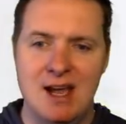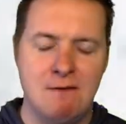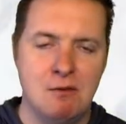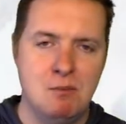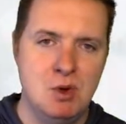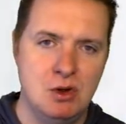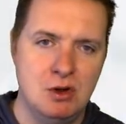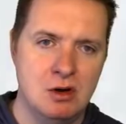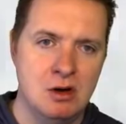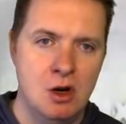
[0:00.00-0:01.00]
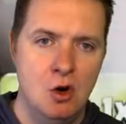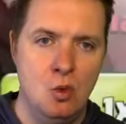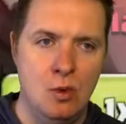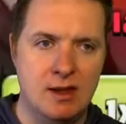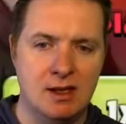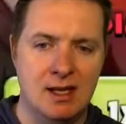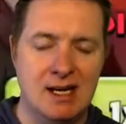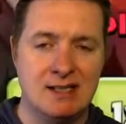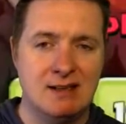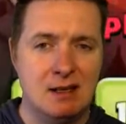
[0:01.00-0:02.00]
familiar with it. Like
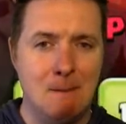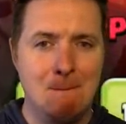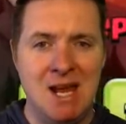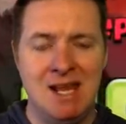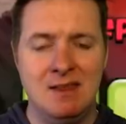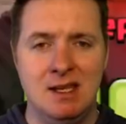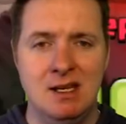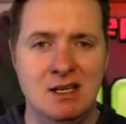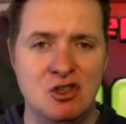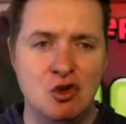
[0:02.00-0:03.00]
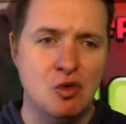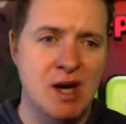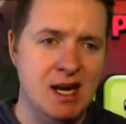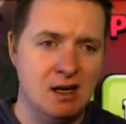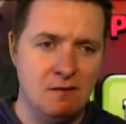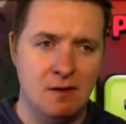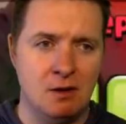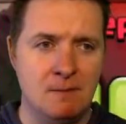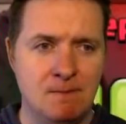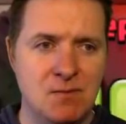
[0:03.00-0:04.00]
I said, the main thing is creating a
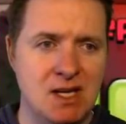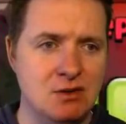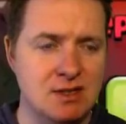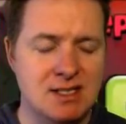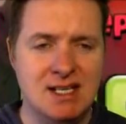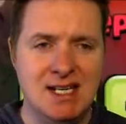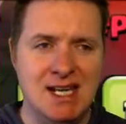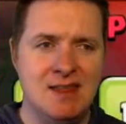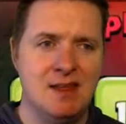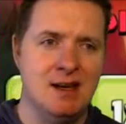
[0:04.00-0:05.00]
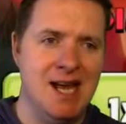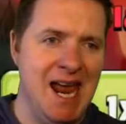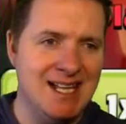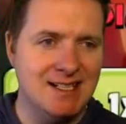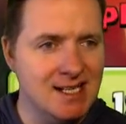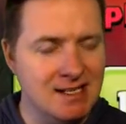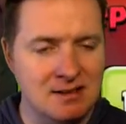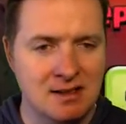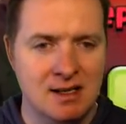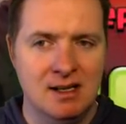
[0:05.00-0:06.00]
funnel. As you can see, Ethon
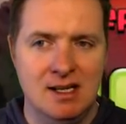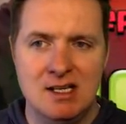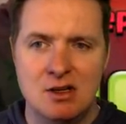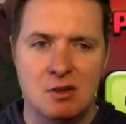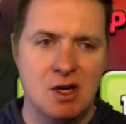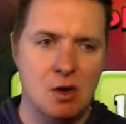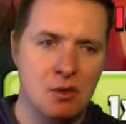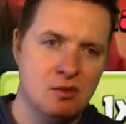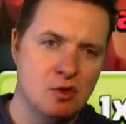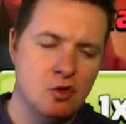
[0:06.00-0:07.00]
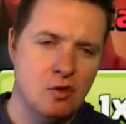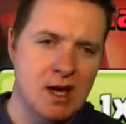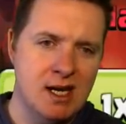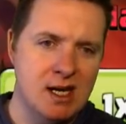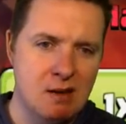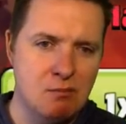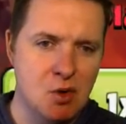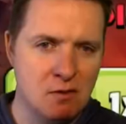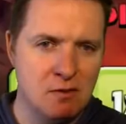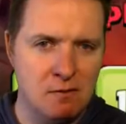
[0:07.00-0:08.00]
18, he's going to be going through creating a
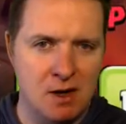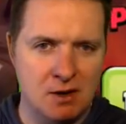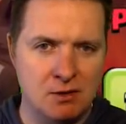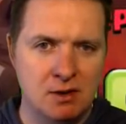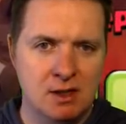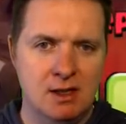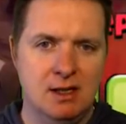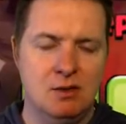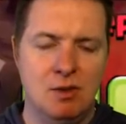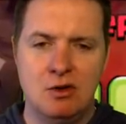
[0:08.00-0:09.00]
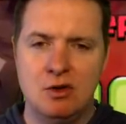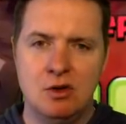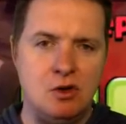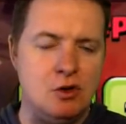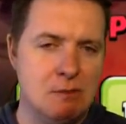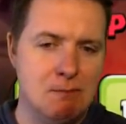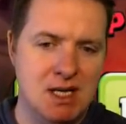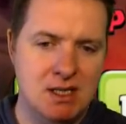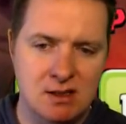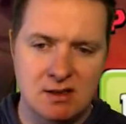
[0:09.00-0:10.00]
beautiful funnel, Whether you're using
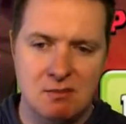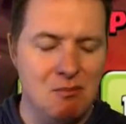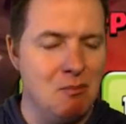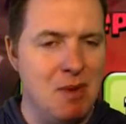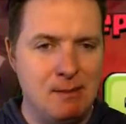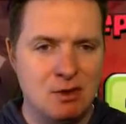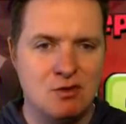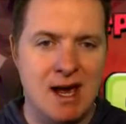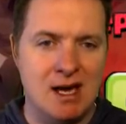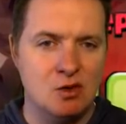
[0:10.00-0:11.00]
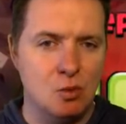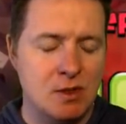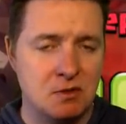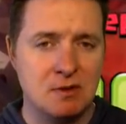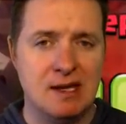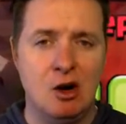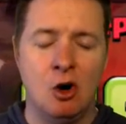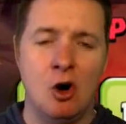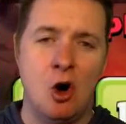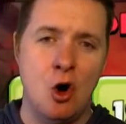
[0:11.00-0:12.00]
minions, baby drags, wizard, they
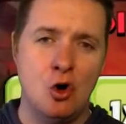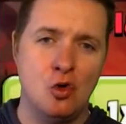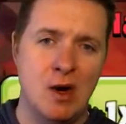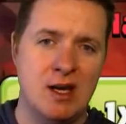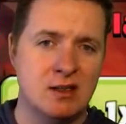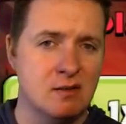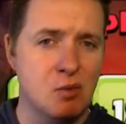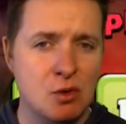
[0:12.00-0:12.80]
are all great support